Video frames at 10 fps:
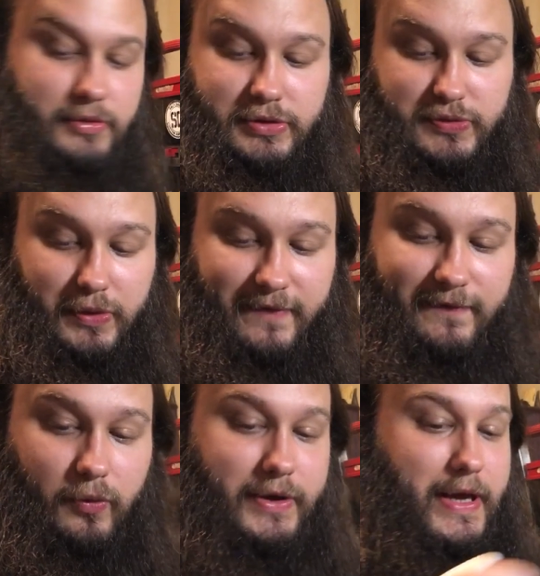
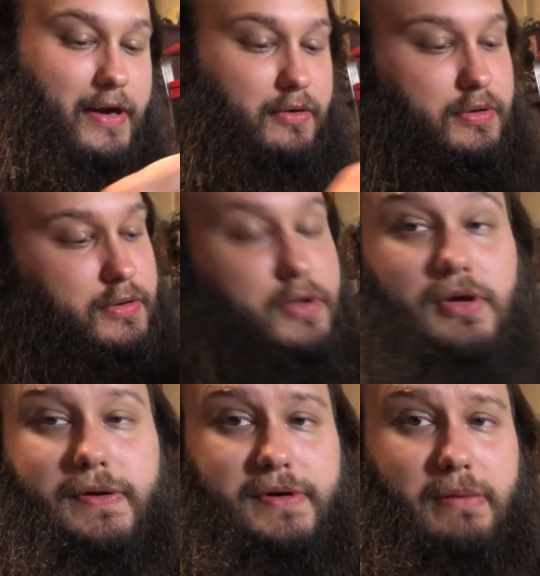24 cal,
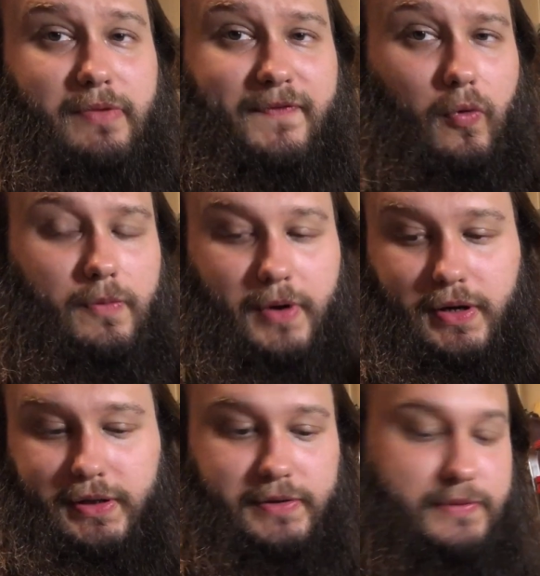number 4 buck.